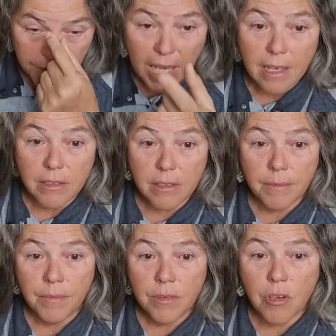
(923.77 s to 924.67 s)

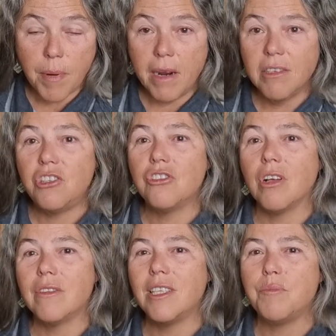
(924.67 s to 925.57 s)
Yes, so apparently she's
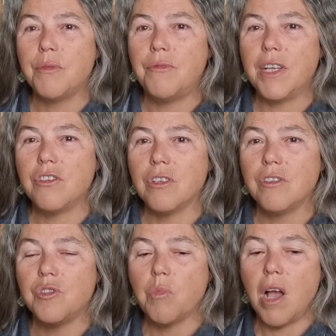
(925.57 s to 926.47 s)
got this
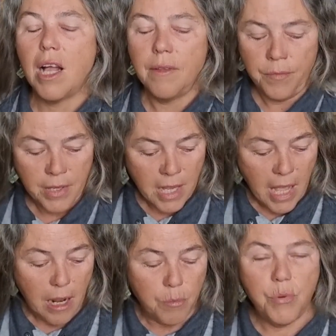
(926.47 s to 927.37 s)
professional smile,
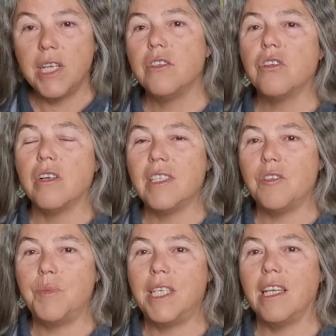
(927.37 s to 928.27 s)
and Brin has got
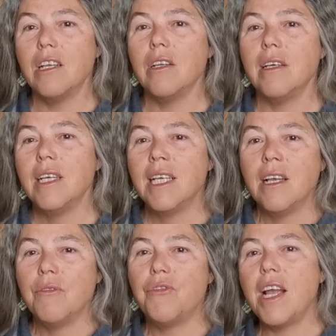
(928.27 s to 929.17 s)
this particular
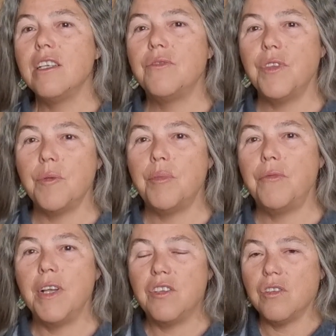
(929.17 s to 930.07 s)
phrase for the
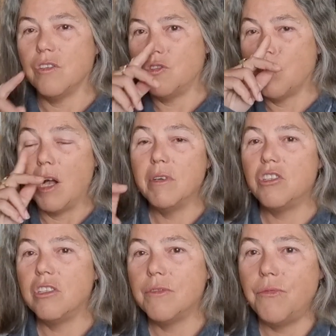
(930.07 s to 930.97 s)
professional smile,
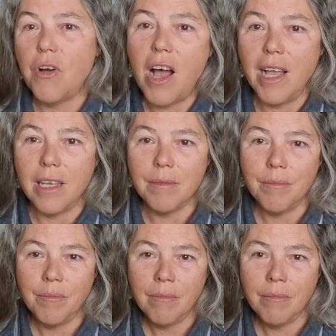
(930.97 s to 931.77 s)
which is fine.